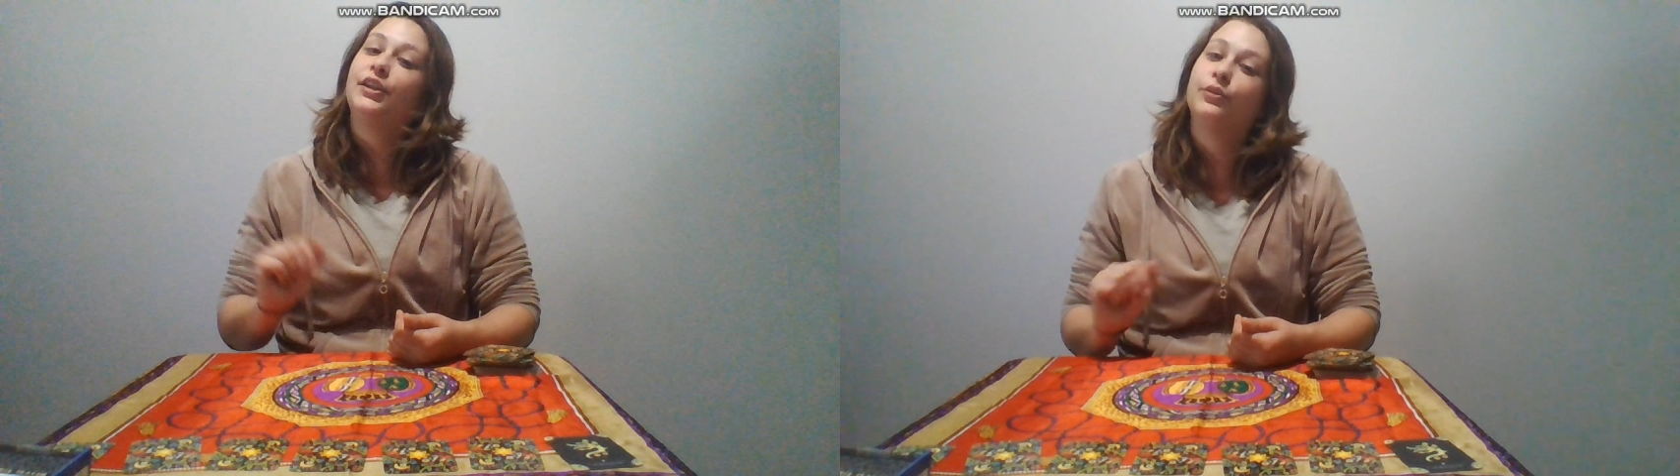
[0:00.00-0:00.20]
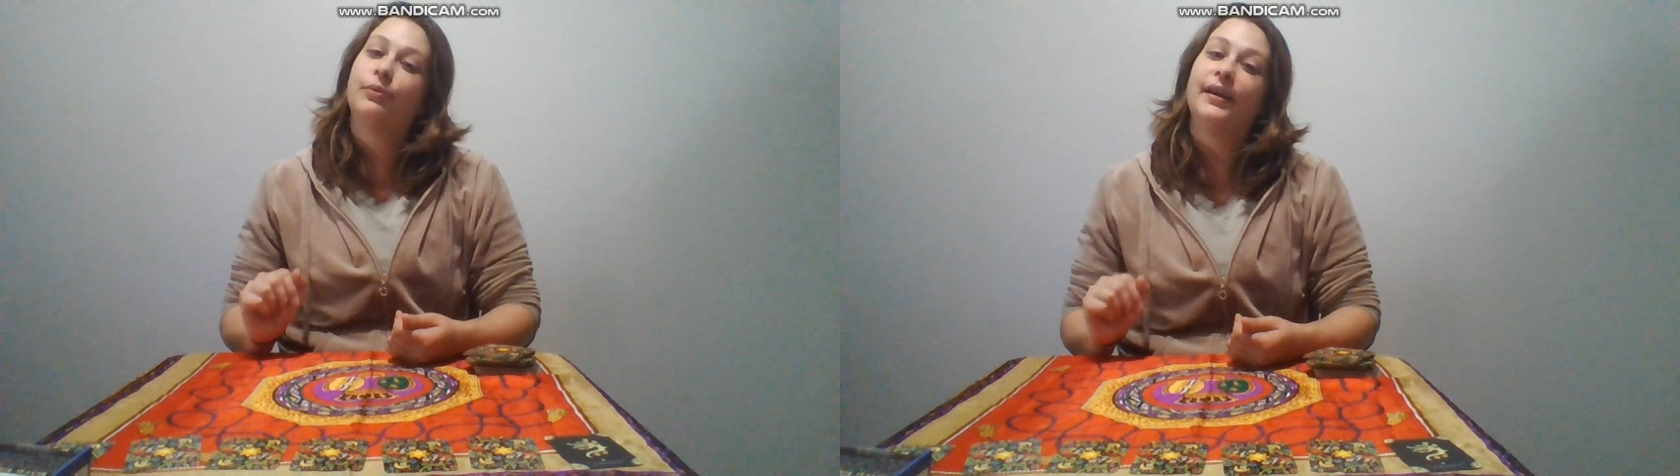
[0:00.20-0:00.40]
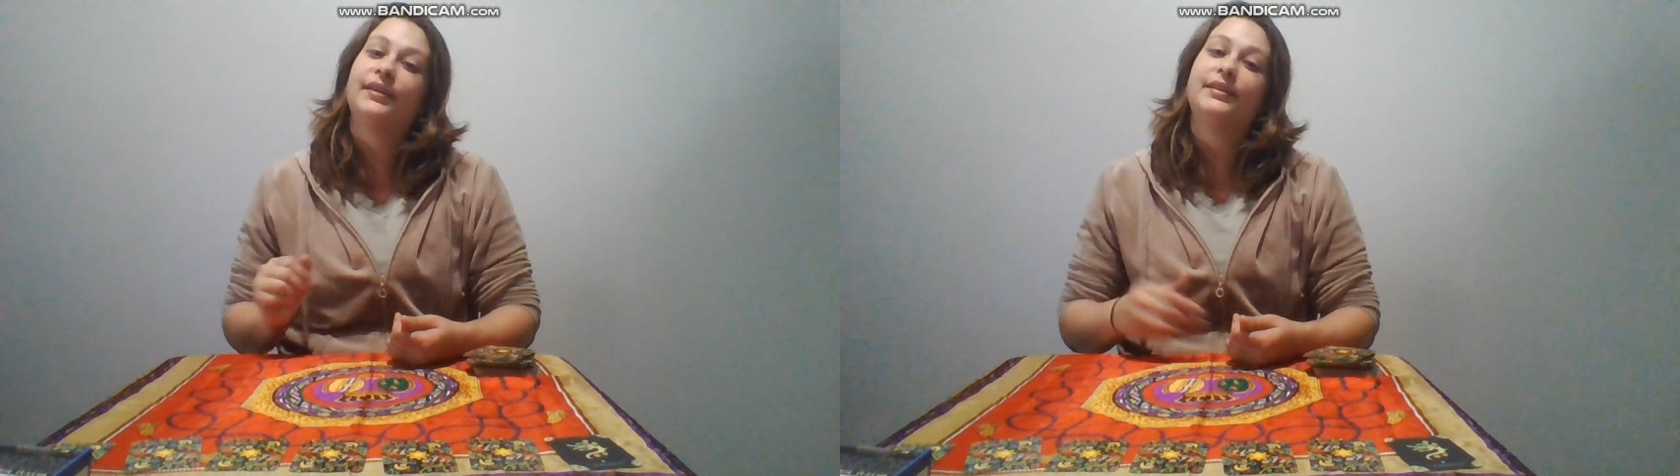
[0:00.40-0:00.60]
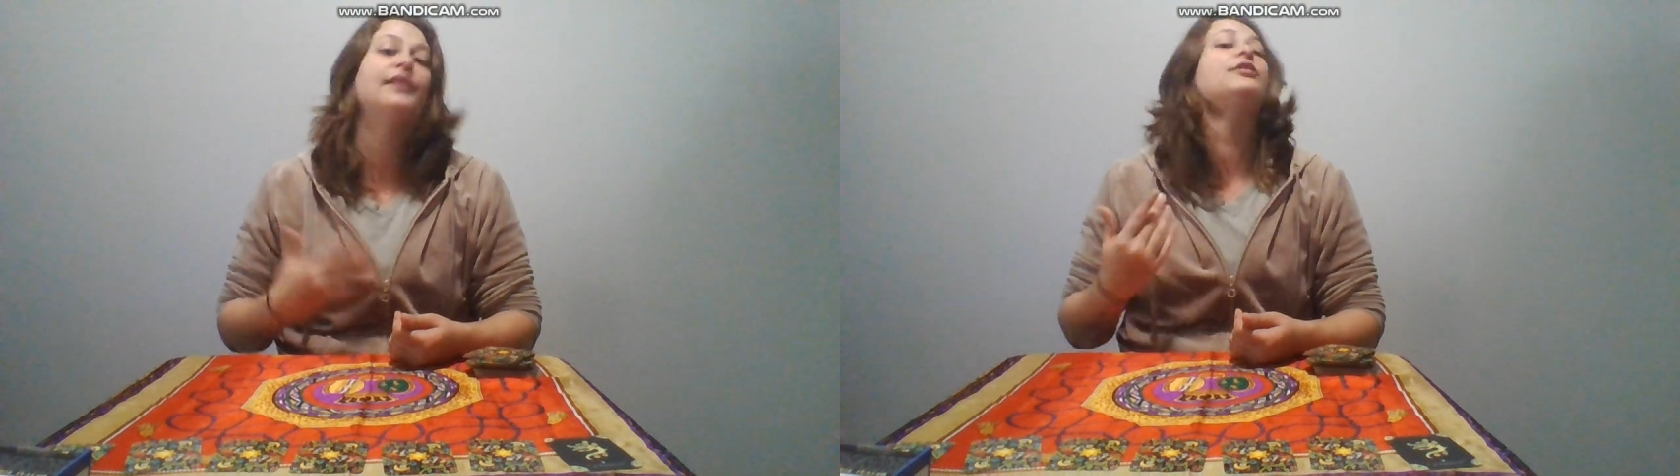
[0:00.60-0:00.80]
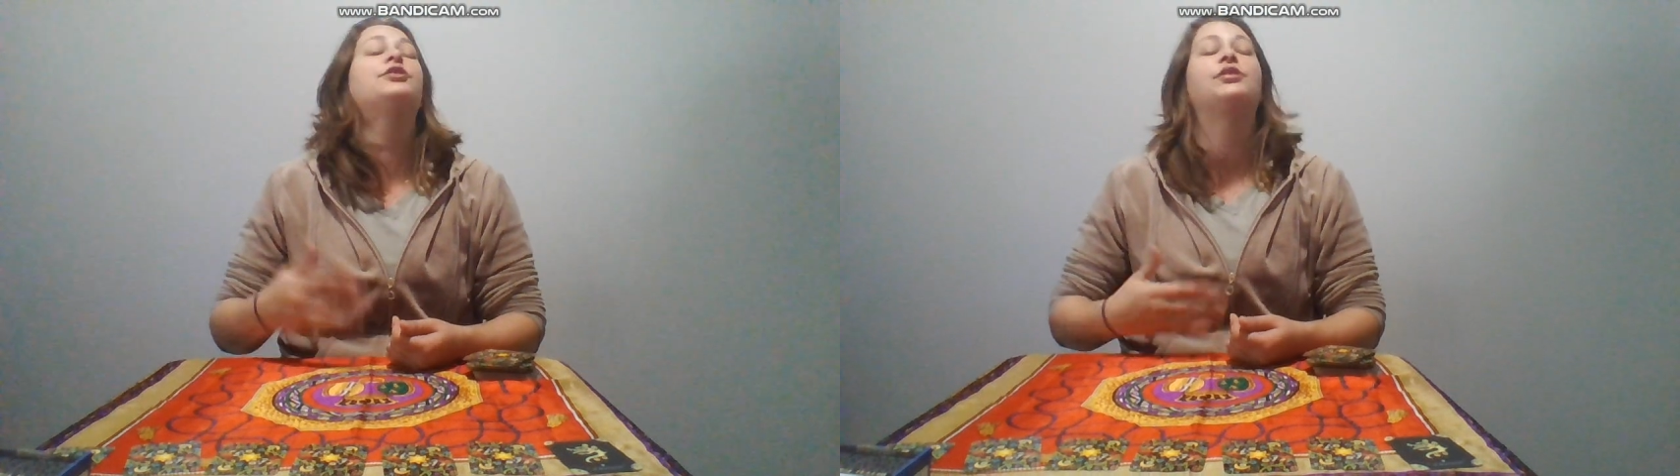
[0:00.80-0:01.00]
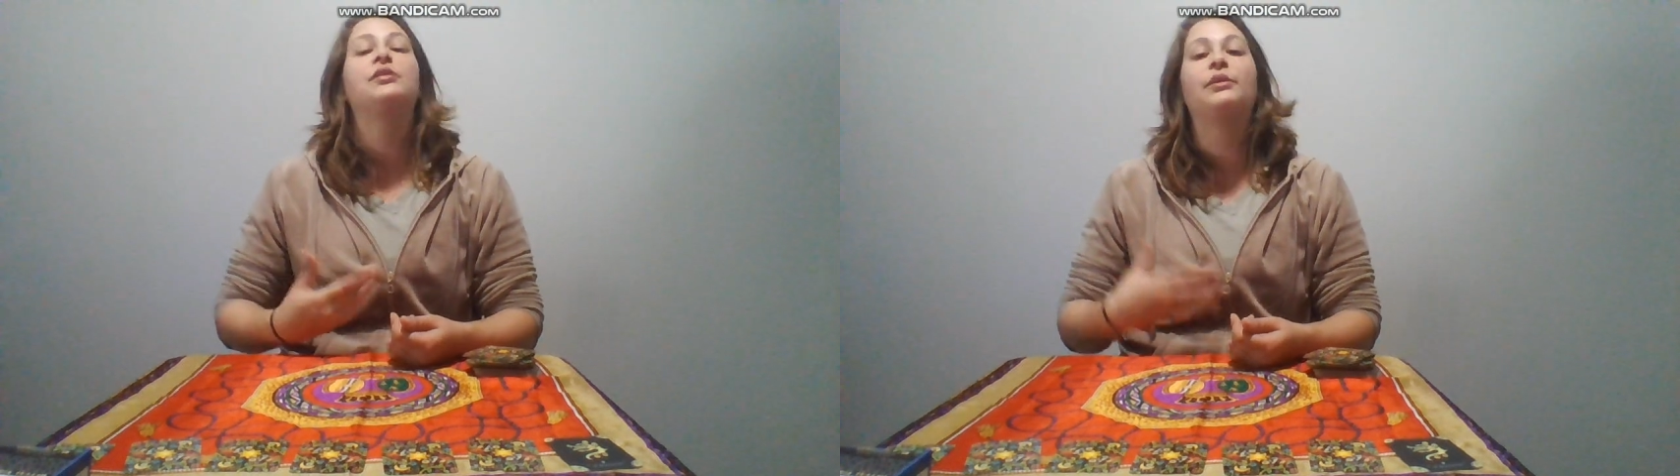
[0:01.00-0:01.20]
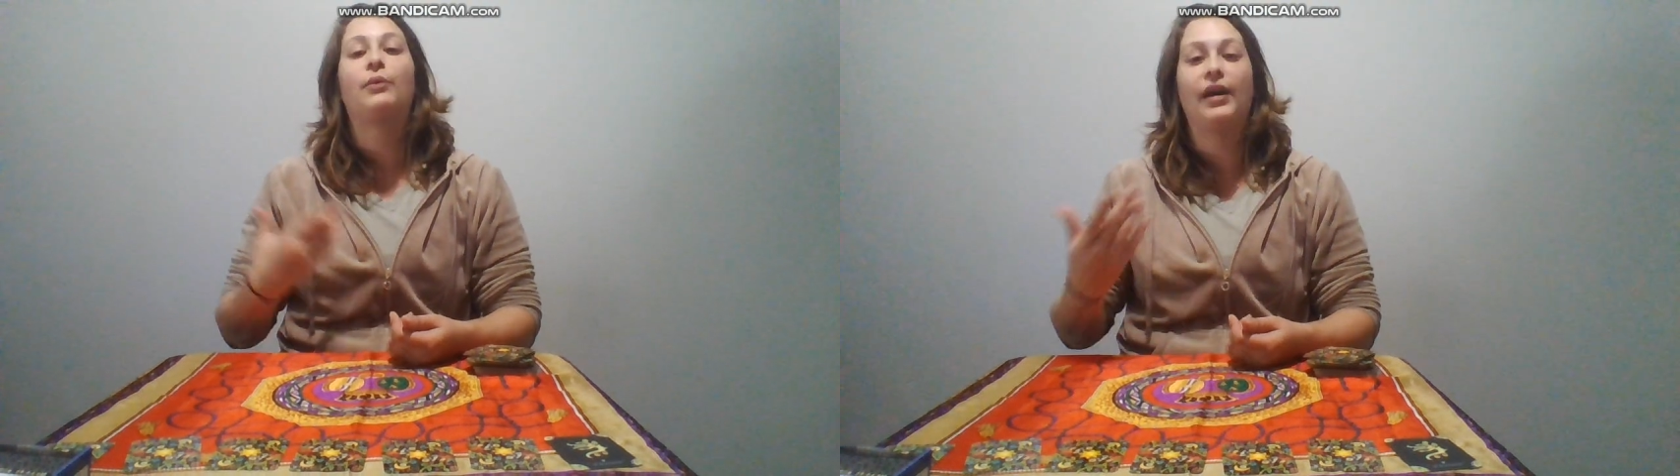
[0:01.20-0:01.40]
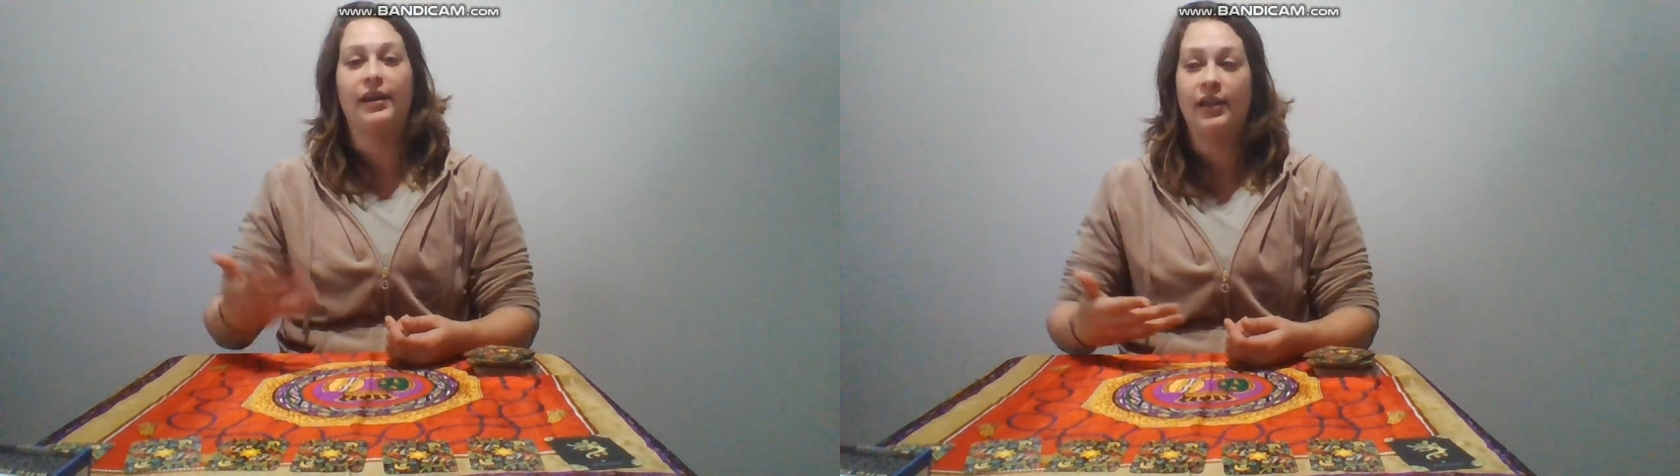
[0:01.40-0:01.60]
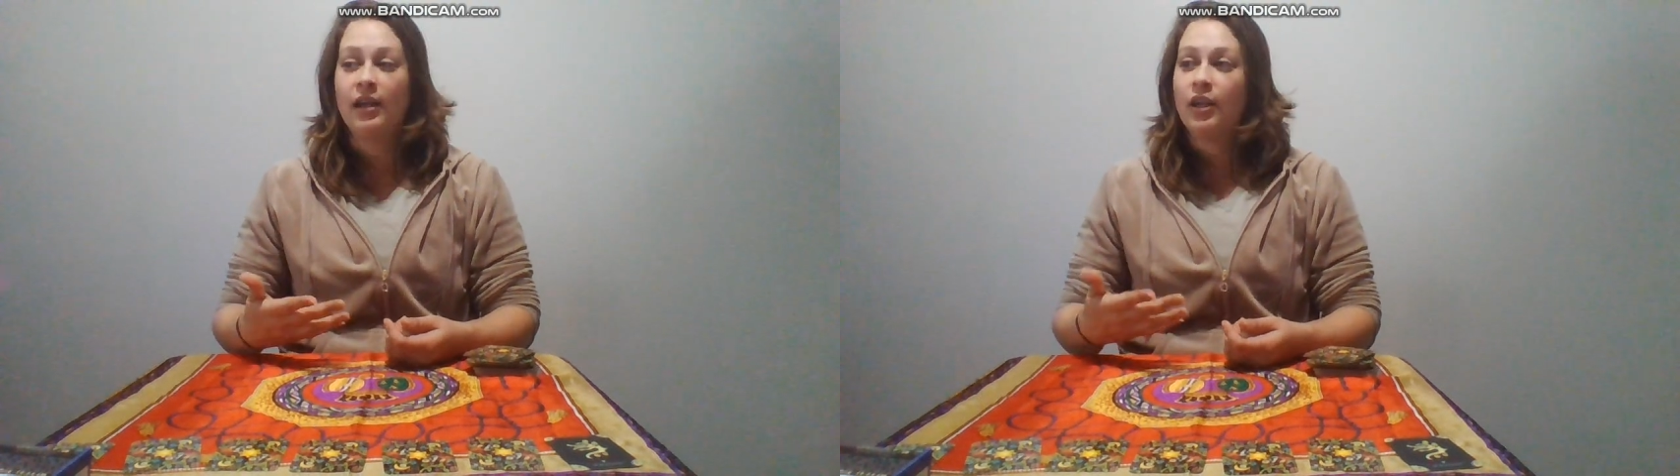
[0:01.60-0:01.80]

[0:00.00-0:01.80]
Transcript: you write it down so that way